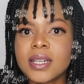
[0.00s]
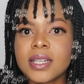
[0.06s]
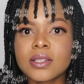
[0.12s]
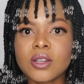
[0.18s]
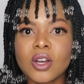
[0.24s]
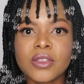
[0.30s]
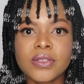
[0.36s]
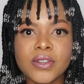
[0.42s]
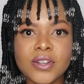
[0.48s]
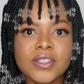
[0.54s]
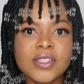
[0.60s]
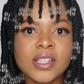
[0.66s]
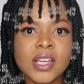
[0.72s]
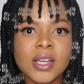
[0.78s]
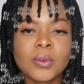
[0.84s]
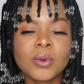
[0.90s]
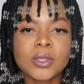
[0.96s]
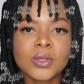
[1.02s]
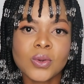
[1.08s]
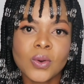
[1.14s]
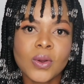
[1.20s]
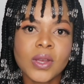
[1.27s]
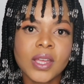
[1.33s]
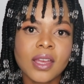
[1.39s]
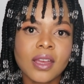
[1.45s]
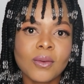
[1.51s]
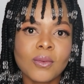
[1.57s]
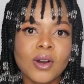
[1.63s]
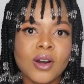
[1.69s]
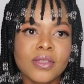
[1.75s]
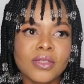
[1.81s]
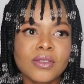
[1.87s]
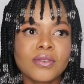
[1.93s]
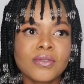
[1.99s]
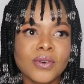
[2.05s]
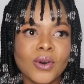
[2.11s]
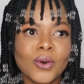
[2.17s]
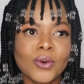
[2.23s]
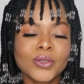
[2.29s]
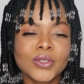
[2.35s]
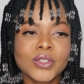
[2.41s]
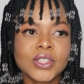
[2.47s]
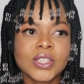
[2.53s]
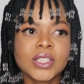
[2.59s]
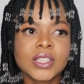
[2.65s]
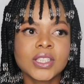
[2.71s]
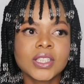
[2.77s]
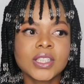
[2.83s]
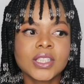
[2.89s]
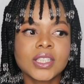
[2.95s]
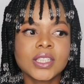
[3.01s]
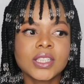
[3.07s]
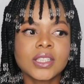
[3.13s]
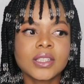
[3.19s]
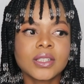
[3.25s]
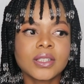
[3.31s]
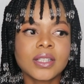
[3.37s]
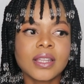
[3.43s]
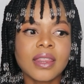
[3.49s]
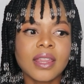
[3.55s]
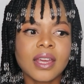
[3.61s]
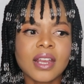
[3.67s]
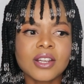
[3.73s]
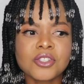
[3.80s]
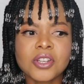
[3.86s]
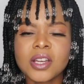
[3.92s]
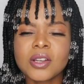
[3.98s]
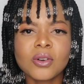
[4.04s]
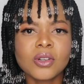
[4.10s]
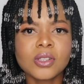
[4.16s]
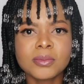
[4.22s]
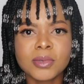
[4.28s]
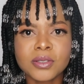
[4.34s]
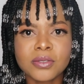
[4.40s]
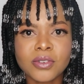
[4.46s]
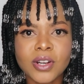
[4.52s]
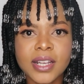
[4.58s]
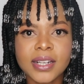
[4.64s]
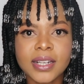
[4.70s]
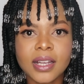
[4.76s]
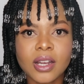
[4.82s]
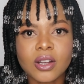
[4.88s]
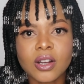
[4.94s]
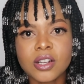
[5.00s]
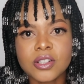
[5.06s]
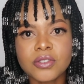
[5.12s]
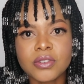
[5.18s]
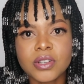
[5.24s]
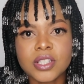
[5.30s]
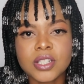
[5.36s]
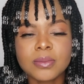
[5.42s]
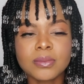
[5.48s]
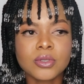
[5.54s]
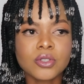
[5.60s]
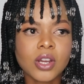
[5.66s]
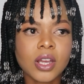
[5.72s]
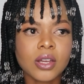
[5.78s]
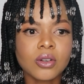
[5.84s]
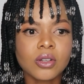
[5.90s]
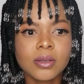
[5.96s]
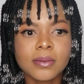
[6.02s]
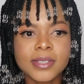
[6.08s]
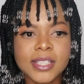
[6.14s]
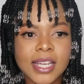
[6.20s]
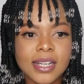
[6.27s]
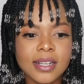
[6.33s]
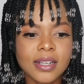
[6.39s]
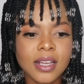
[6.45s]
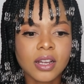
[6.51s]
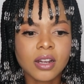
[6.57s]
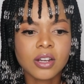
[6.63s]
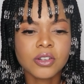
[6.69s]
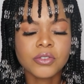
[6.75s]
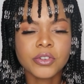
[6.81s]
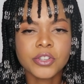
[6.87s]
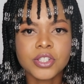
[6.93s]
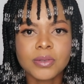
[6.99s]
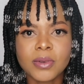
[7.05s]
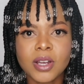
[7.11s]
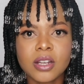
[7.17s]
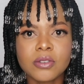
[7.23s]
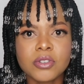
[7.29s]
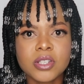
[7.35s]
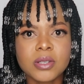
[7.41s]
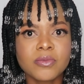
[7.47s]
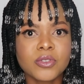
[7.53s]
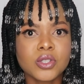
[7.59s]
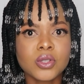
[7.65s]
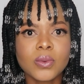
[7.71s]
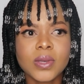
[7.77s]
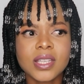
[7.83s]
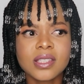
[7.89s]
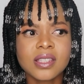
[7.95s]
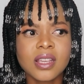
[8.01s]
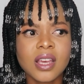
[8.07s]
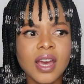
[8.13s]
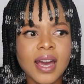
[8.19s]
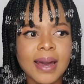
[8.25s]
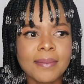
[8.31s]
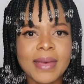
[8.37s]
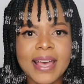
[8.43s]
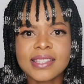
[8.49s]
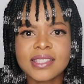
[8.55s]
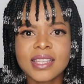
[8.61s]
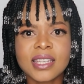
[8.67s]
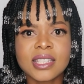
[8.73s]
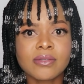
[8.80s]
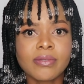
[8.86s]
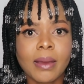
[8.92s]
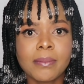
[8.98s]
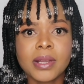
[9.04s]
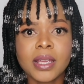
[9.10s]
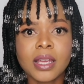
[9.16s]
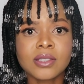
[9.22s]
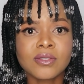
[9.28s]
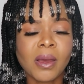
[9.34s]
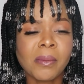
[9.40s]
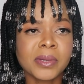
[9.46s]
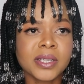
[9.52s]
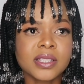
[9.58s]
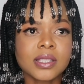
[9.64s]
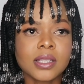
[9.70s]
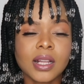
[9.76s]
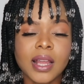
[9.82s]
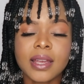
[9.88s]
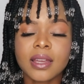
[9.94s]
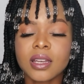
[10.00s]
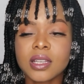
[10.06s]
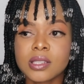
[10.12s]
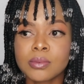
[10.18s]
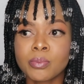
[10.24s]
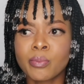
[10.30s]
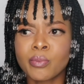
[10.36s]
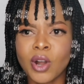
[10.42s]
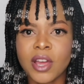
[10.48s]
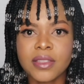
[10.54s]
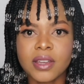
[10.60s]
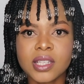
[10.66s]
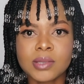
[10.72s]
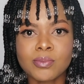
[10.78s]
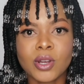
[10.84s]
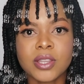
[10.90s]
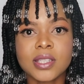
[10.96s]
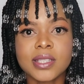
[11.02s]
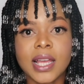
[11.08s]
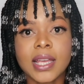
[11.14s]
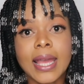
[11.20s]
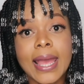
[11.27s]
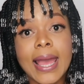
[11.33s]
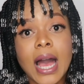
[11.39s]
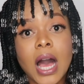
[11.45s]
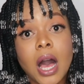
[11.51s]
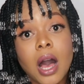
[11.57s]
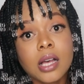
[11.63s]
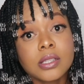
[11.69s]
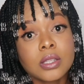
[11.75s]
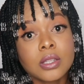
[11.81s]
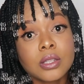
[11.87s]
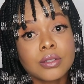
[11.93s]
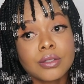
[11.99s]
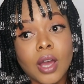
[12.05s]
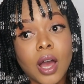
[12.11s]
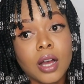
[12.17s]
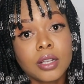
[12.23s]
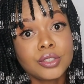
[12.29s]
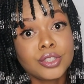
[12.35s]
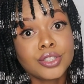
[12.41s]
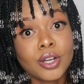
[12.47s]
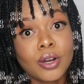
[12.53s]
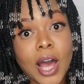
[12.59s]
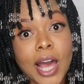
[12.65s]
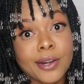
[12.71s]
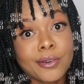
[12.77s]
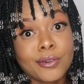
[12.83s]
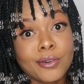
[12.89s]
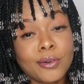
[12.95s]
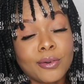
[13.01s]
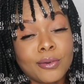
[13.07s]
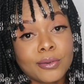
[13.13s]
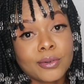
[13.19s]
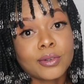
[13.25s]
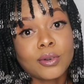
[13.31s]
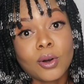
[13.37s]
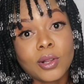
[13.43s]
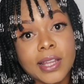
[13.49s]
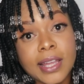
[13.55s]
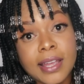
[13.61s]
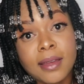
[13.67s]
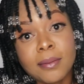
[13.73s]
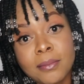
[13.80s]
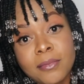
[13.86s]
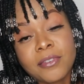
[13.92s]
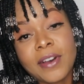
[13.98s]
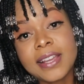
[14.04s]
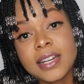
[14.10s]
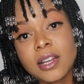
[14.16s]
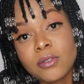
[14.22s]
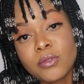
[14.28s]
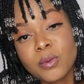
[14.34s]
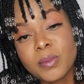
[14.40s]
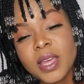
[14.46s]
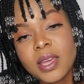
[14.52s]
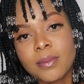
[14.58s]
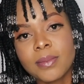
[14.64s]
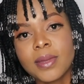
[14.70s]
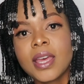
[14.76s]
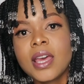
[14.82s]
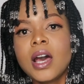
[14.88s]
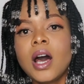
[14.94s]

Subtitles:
minute on Thursday we're talking, we're on the phone, and then I try and call him on Friday, I can't reach him. Try and call him on Saturday, I can't reach him for 2 weeks. I'm asking his family's like his brother's like, yeah, ask, yeah, you know, I don't know, call him, find out from him.